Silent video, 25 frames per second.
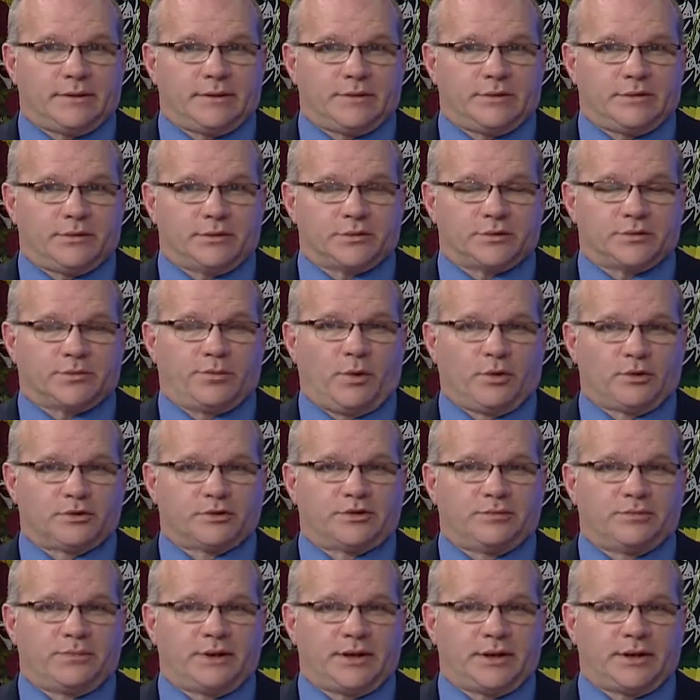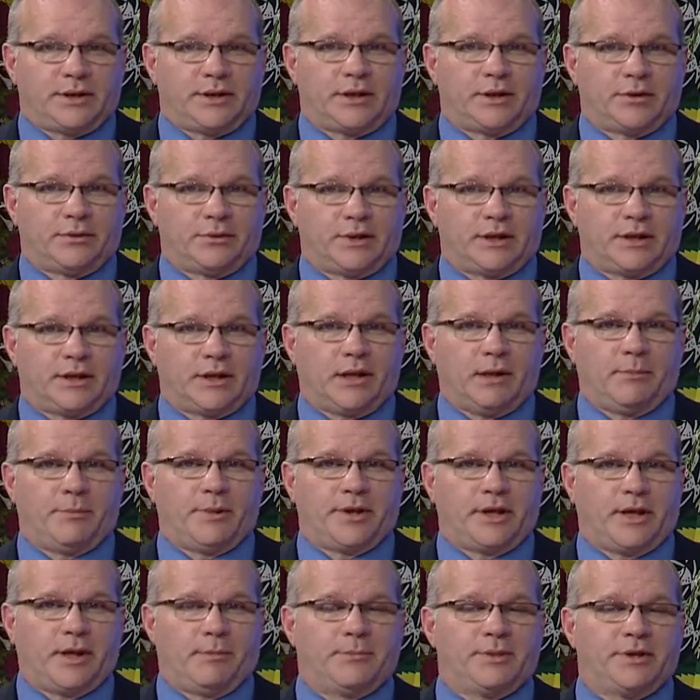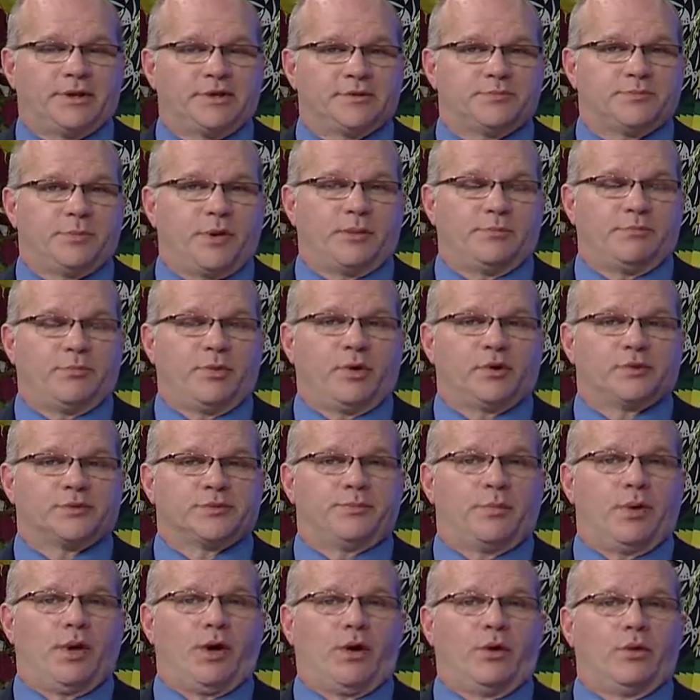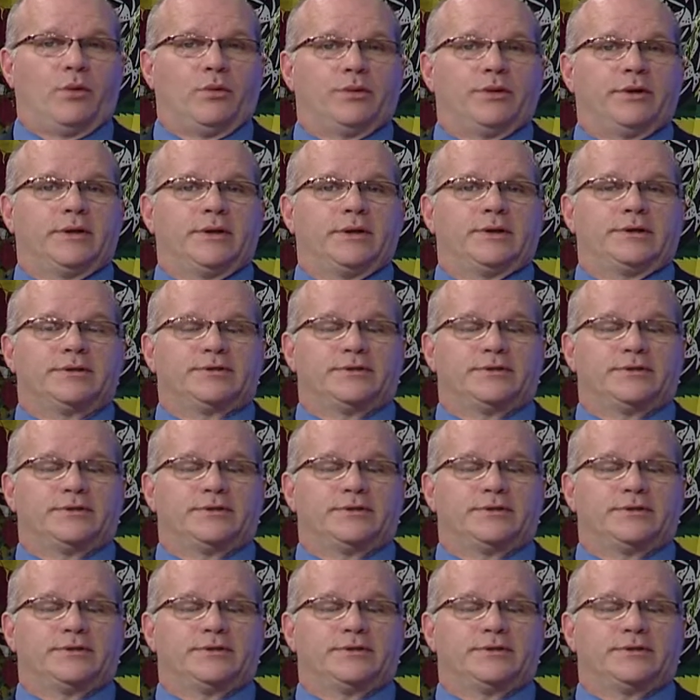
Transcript: there's supposed to be a hearing coming up and it's been postponed.